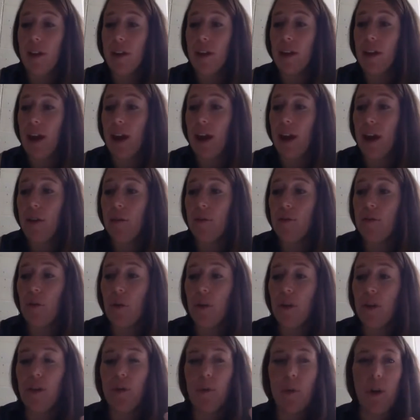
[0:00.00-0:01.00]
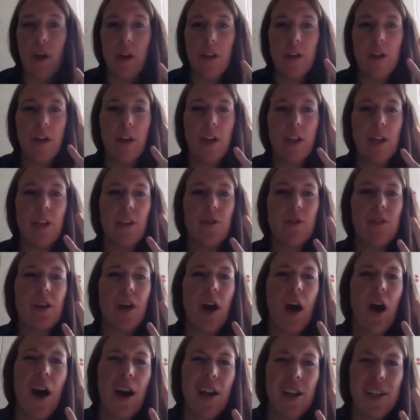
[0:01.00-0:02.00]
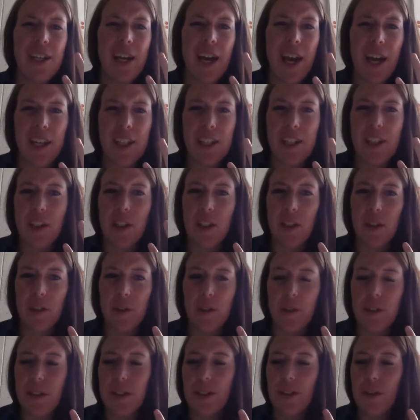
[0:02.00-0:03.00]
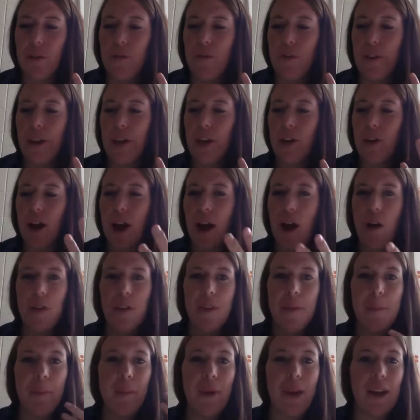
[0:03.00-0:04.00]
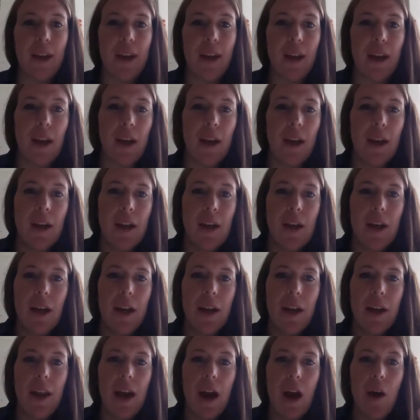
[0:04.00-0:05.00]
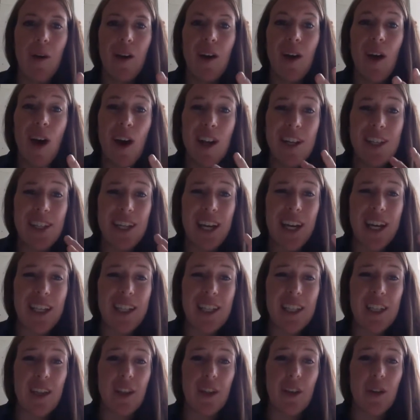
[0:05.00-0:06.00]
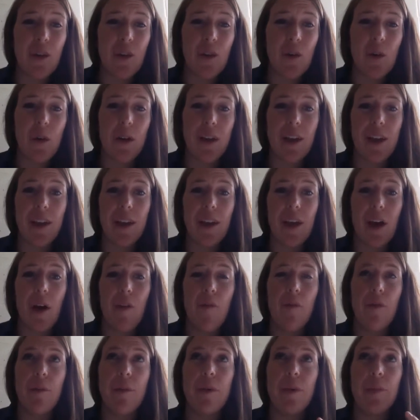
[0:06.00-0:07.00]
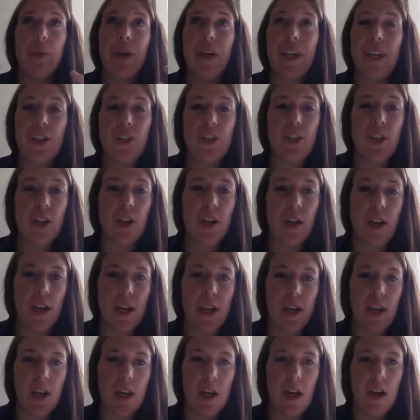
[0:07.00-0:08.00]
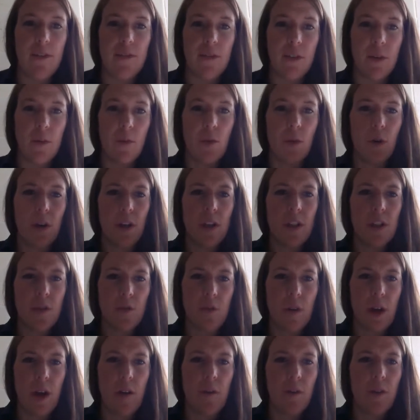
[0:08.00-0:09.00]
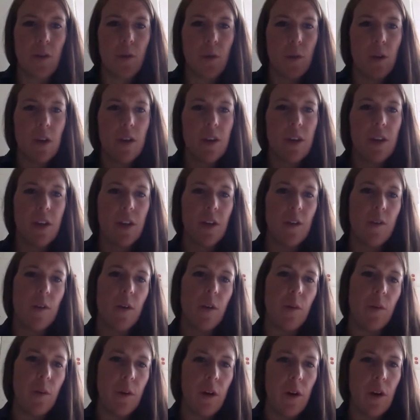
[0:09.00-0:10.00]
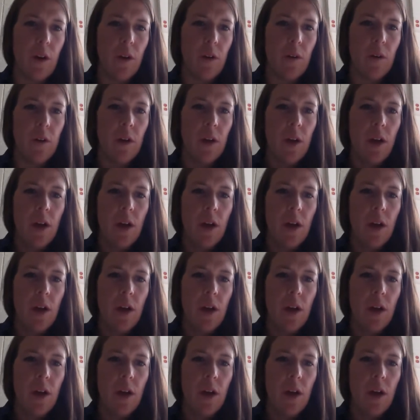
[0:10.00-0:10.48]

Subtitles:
Okay, fourth one, you're going to use context clues to figure out the meaning. Now, a context clue can come from a picture, it can come from words around a word that you don't know.